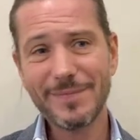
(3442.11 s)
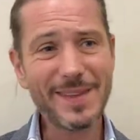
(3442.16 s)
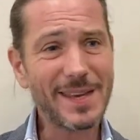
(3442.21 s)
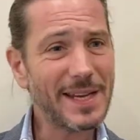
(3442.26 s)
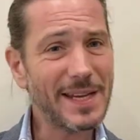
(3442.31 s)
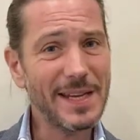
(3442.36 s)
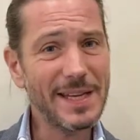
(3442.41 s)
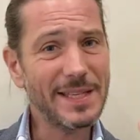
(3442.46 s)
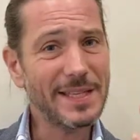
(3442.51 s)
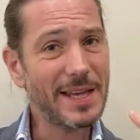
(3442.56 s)

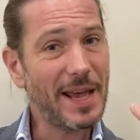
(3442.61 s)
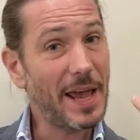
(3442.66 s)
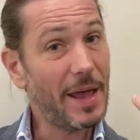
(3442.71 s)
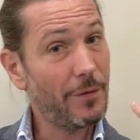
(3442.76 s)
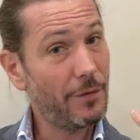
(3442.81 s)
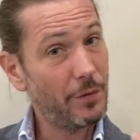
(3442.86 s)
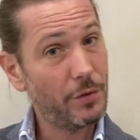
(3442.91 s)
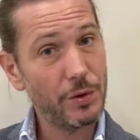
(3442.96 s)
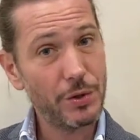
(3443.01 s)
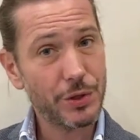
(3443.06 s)
It's
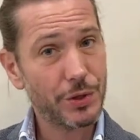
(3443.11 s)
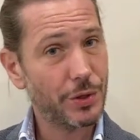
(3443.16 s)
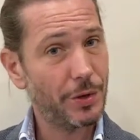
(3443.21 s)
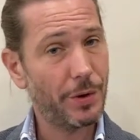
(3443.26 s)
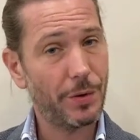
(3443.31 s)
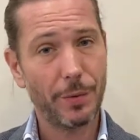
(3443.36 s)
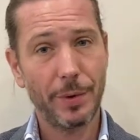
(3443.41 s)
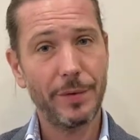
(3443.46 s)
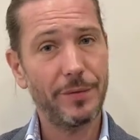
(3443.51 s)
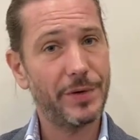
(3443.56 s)

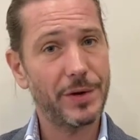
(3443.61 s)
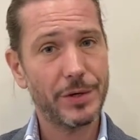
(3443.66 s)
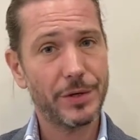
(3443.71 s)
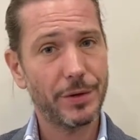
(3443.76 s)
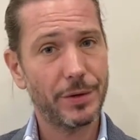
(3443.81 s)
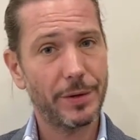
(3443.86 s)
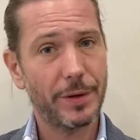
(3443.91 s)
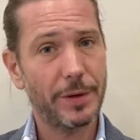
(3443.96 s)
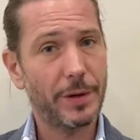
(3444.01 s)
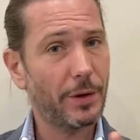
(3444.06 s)
evolutionary vision,
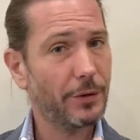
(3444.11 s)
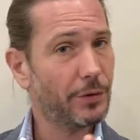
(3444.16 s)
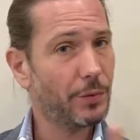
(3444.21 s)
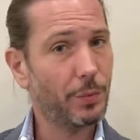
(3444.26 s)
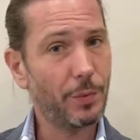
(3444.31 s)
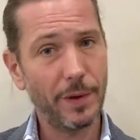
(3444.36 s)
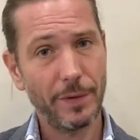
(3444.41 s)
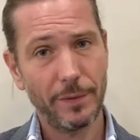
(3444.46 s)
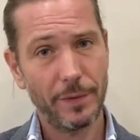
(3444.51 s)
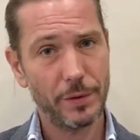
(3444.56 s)
not
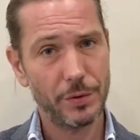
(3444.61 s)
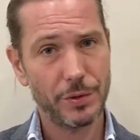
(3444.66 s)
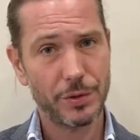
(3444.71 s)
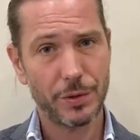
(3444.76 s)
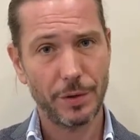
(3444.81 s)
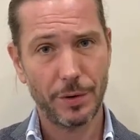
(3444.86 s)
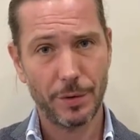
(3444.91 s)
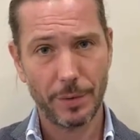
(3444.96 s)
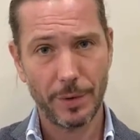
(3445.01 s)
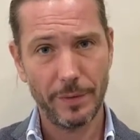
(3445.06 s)

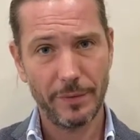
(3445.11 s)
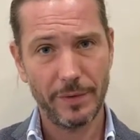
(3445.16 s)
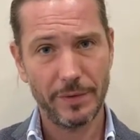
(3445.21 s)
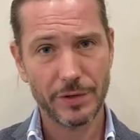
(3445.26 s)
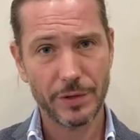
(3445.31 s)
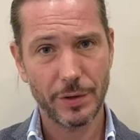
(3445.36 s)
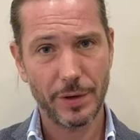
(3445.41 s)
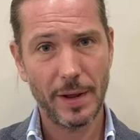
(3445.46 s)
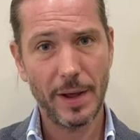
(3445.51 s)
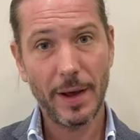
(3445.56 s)
revolutionary vision.
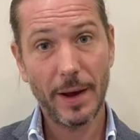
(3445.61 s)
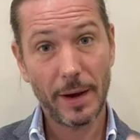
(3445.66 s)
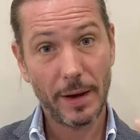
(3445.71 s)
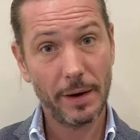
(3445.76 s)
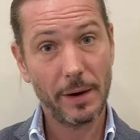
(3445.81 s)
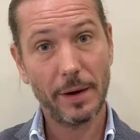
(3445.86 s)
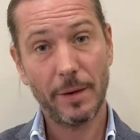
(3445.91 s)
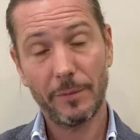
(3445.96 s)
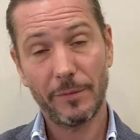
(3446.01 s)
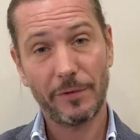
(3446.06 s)
I
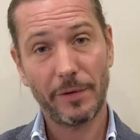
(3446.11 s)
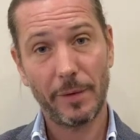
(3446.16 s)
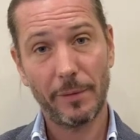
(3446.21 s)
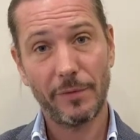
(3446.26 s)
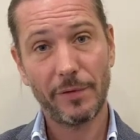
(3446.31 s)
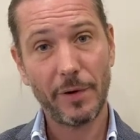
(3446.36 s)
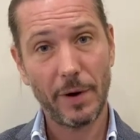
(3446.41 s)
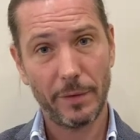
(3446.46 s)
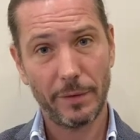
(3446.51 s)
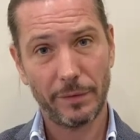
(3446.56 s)
come from
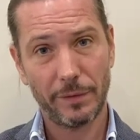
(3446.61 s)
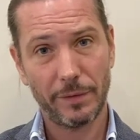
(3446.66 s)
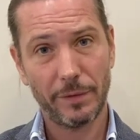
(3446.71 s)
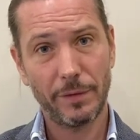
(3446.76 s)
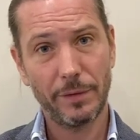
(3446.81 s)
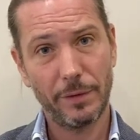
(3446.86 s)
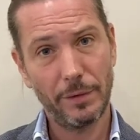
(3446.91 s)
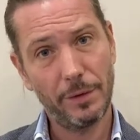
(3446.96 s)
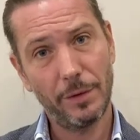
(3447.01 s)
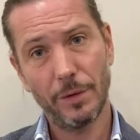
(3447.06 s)
France,
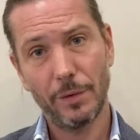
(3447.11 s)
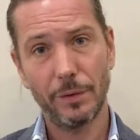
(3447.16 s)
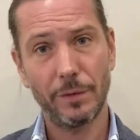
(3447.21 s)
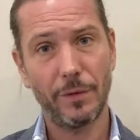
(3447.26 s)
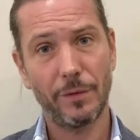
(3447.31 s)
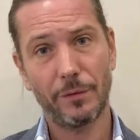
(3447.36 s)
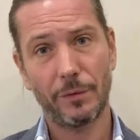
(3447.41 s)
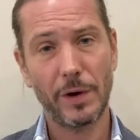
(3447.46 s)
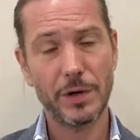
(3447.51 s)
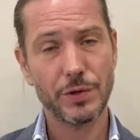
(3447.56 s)
you know, the
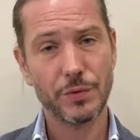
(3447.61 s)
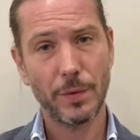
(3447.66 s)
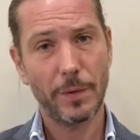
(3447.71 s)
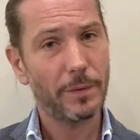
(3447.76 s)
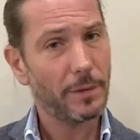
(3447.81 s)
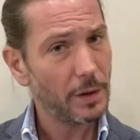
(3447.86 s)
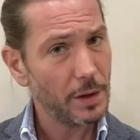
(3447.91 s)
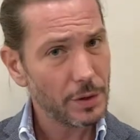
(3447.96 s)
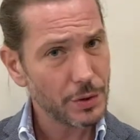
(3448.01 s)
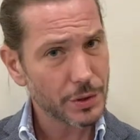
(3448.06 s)
French
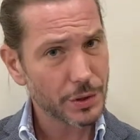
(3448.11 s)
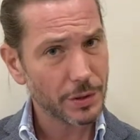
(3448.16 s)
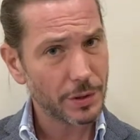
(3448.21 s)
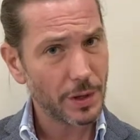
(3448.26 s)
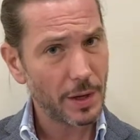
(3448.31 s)
Revolution.